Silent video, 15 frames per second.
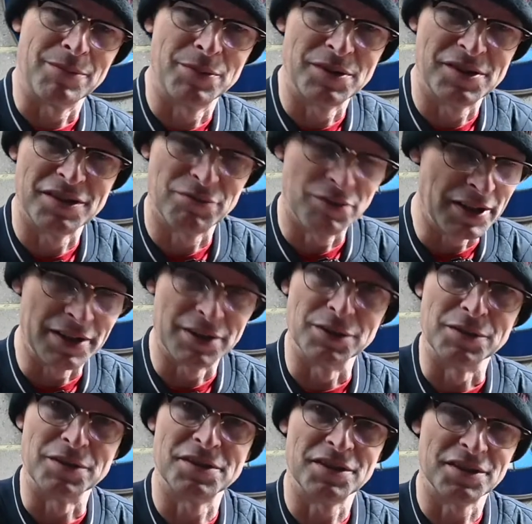which is really cool,
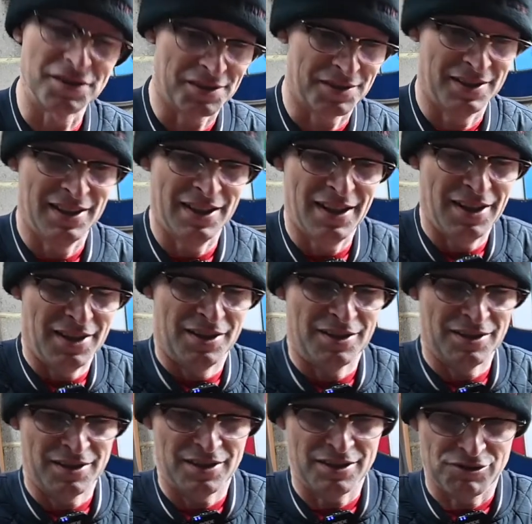because you can just
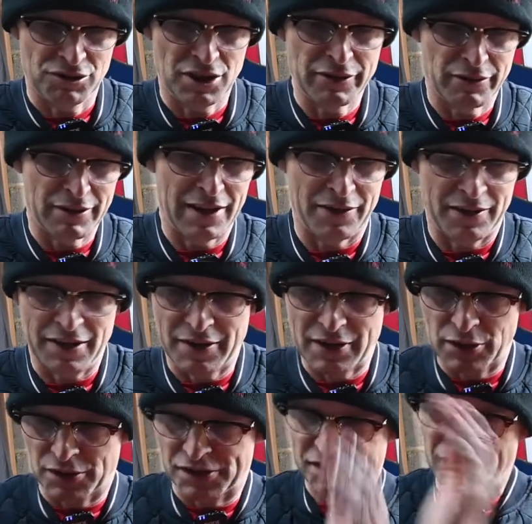drive around there and you've
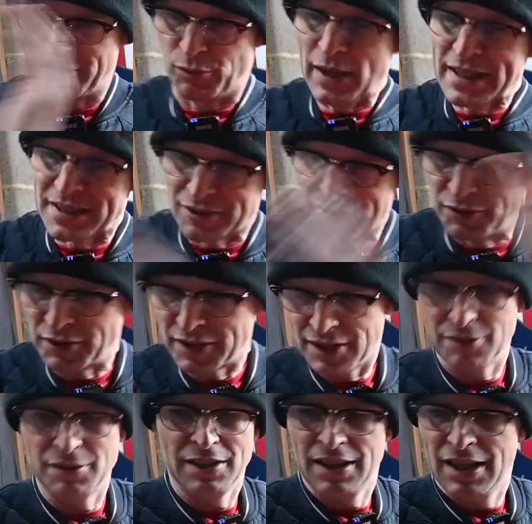got stuff waiting for
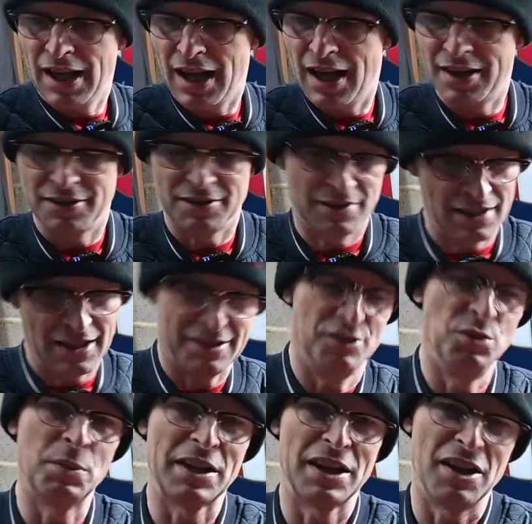you, and it's
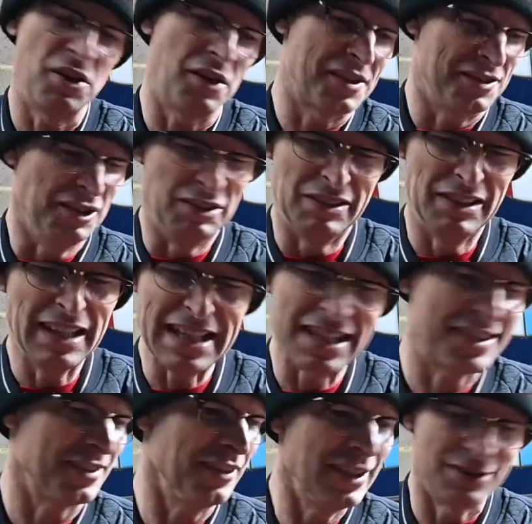normally in a nice
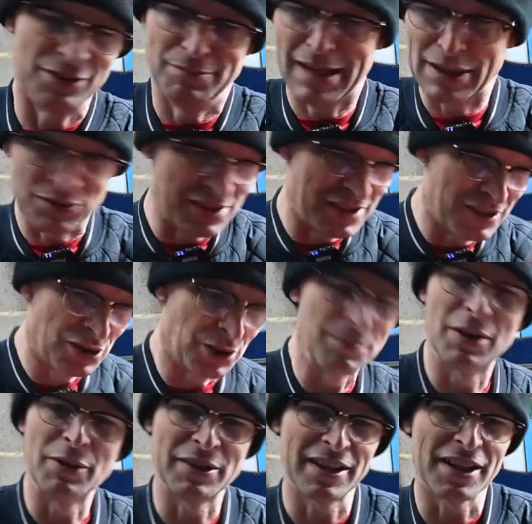lakeside or mountain top
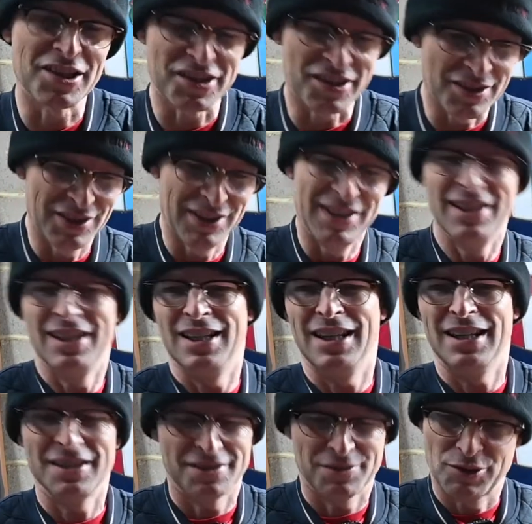location,
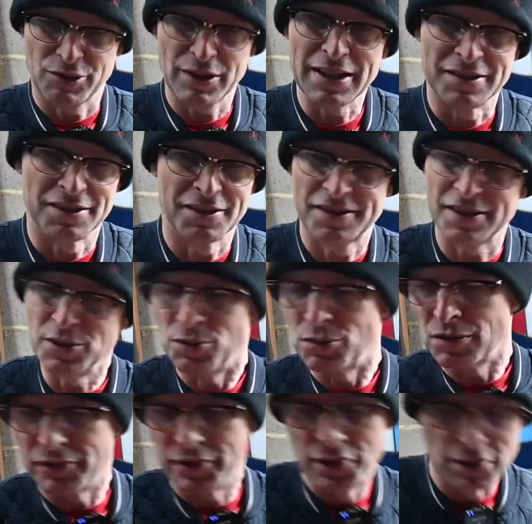and it's great to see
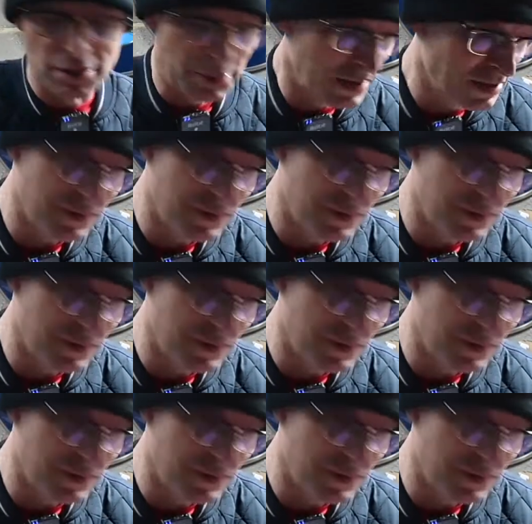all of Europe. It's